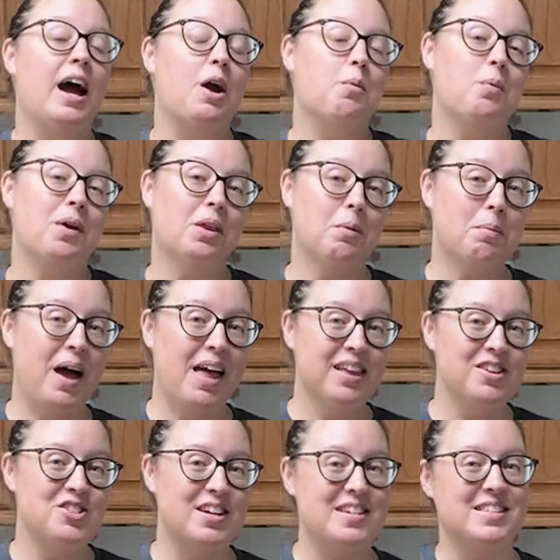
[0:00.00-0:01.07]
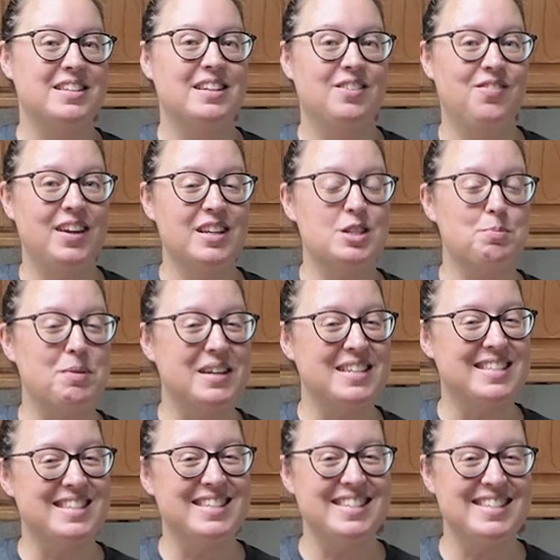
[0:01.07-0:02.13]
I will apologize in advance
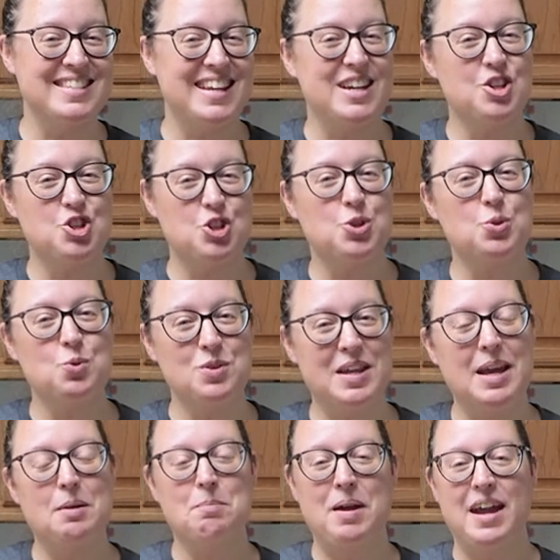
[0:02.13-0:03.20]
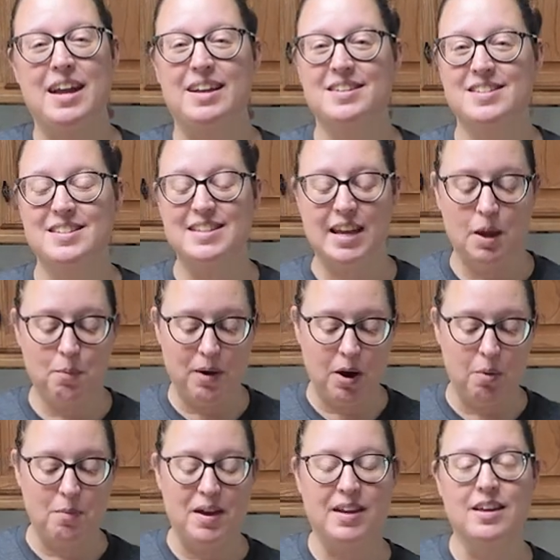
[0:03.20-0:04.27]
because this is a two day bake. Today we
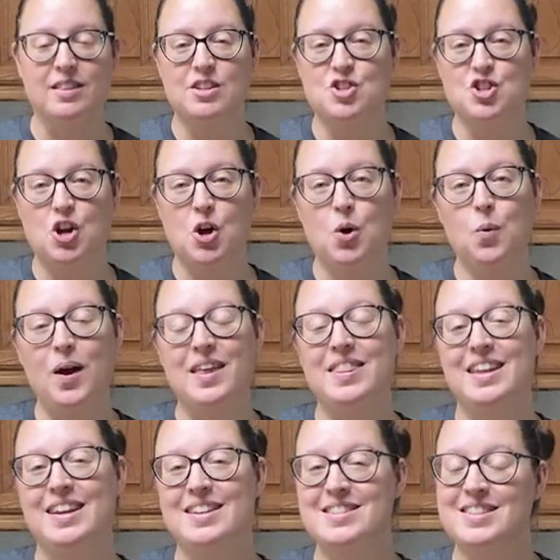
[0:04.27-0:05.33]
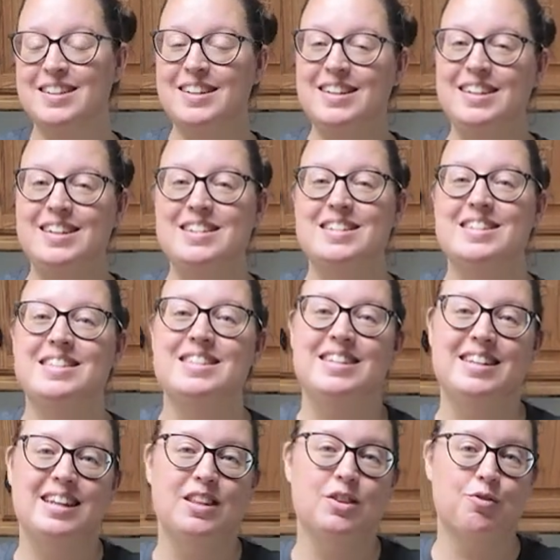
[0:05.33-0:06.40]
are making the dough and then it's gonna need to
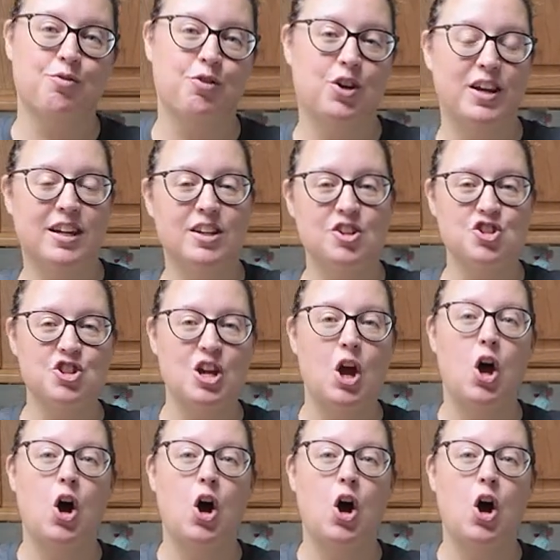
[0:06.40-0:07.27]
sit in the fridge